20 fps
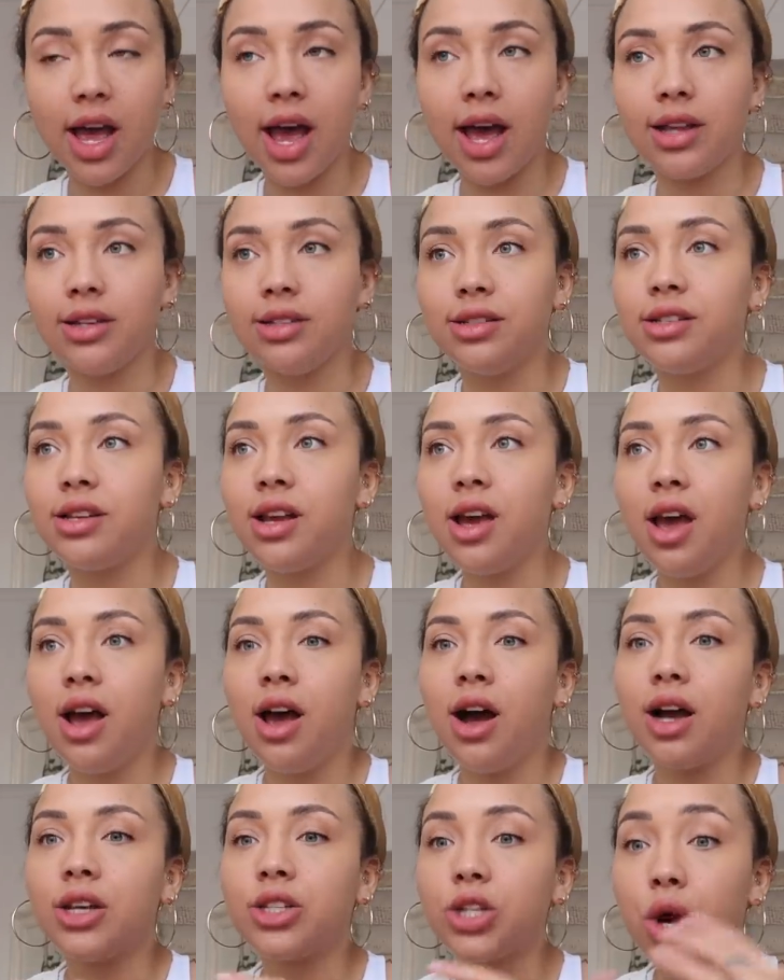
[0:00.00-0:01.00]
and
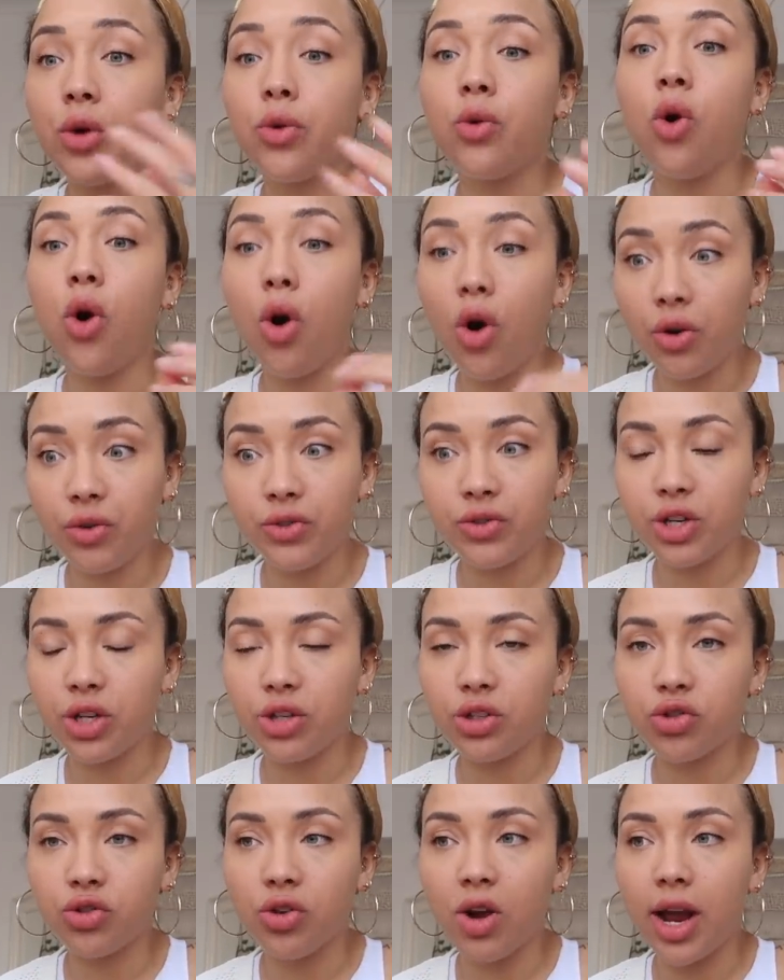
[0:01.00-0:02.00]
I don't
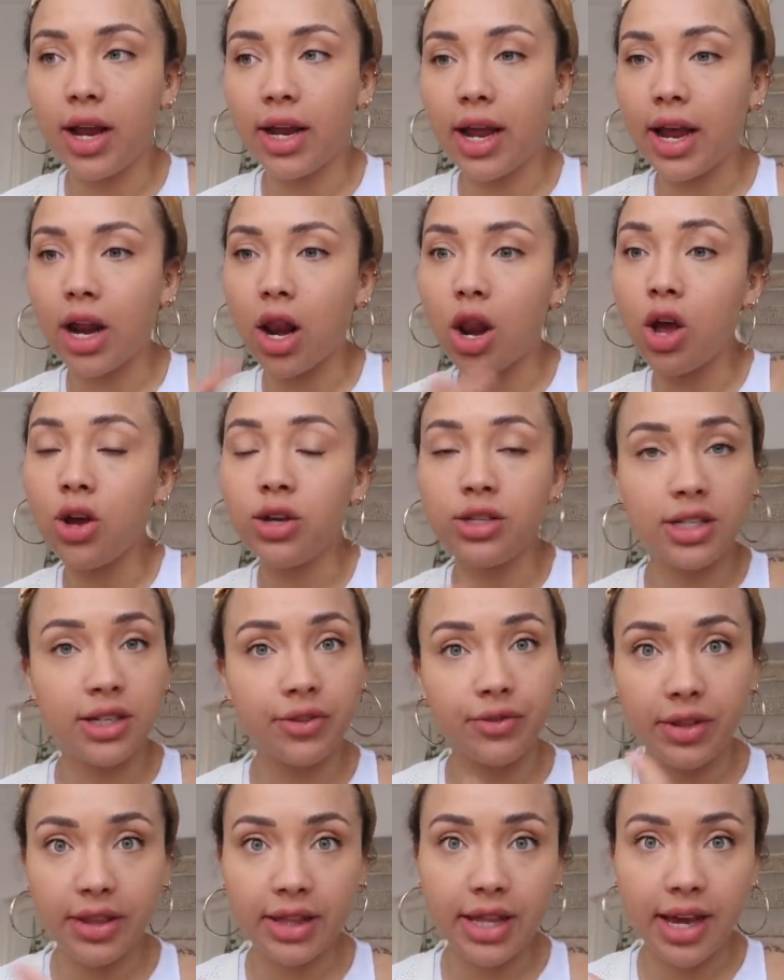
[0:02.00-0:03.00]
often try like loads of
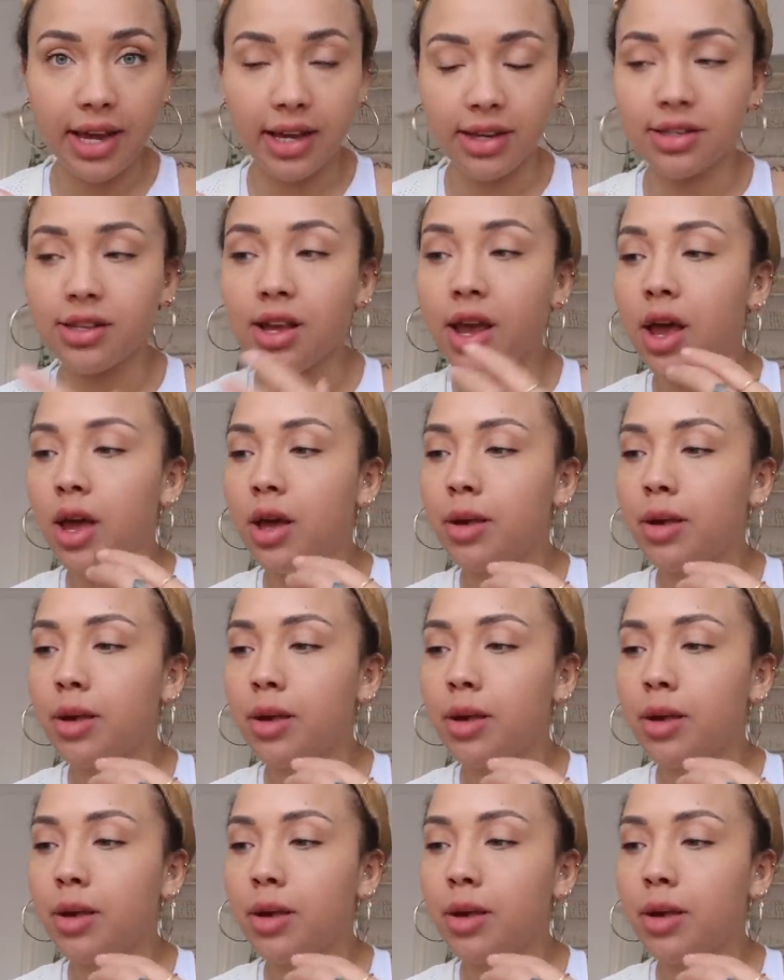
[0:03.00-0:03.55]
different things.